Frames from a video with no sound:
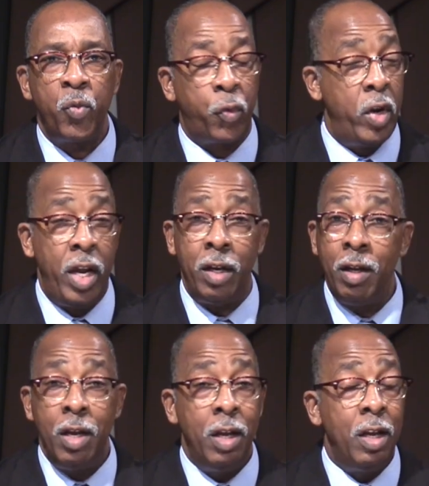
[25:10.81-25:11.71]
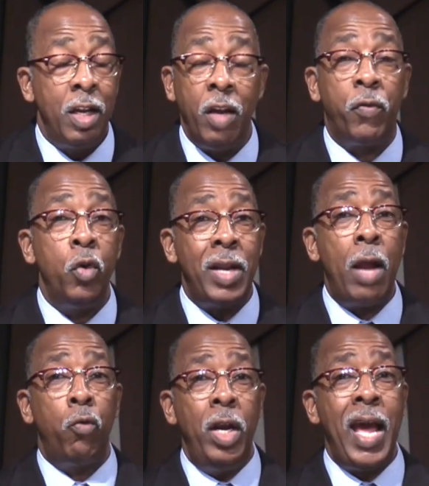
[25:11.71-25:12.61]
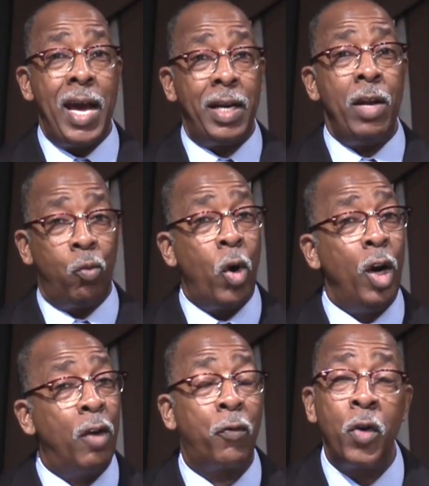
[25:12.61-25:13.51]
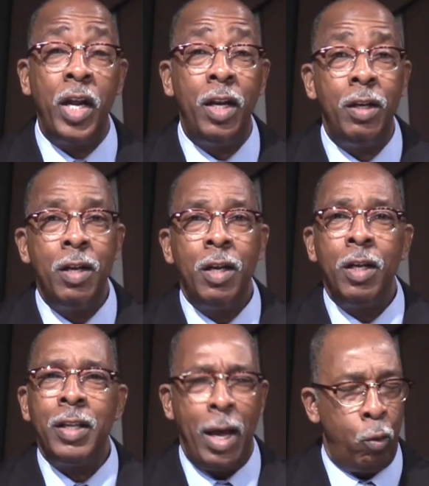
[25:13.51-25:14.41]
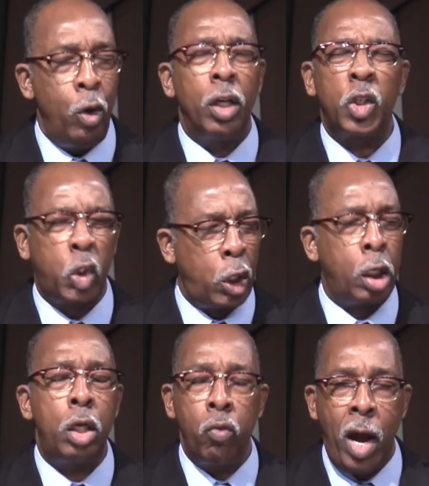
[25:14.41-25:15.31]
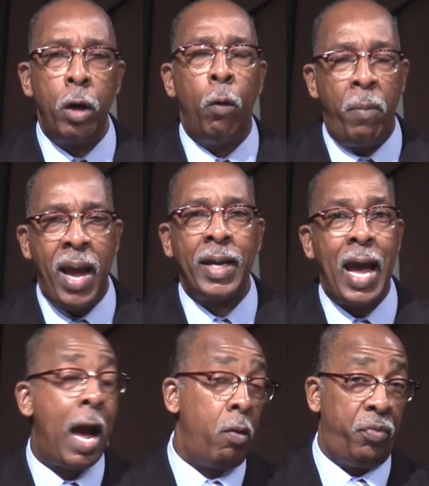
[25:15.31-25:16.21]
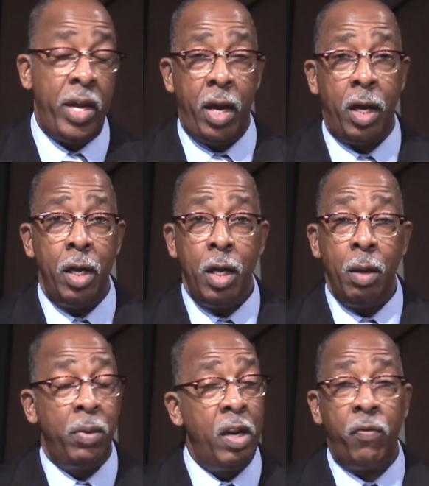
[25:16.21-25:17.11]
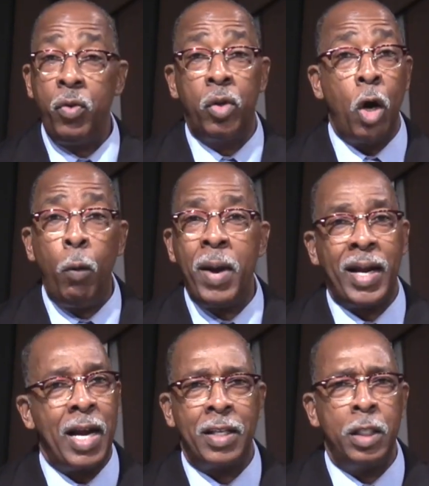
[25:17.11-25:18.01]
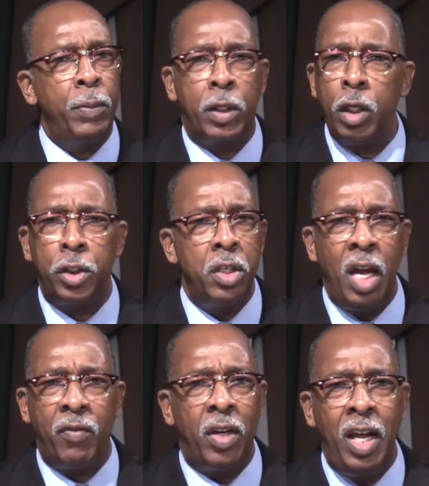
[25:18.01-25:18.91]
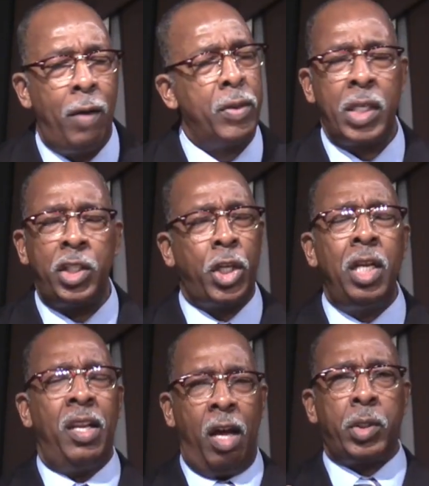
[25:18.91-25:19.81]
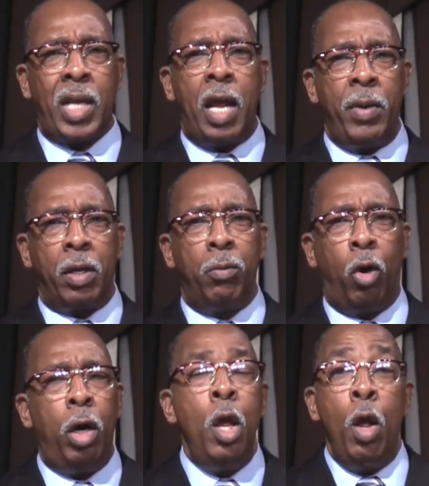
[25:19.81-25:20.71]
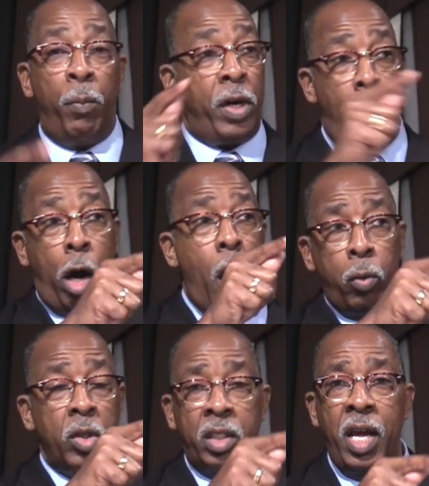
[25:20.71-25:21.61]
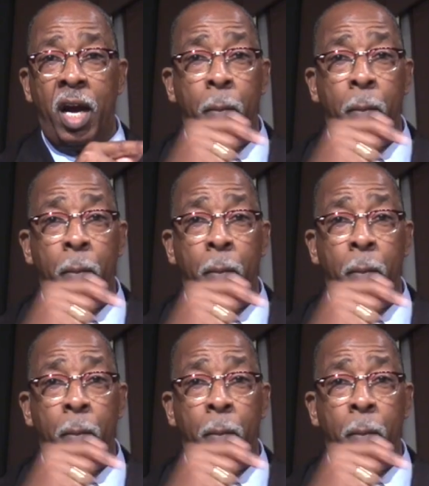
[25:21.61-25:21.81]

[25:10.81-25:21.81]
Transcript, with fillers: Friend, if you're not really out of that world, friend, that world will suck you right on back out there. But if you go back out there, it's because you never left. See, she left Sodom and Gomorrah, but her heart was there.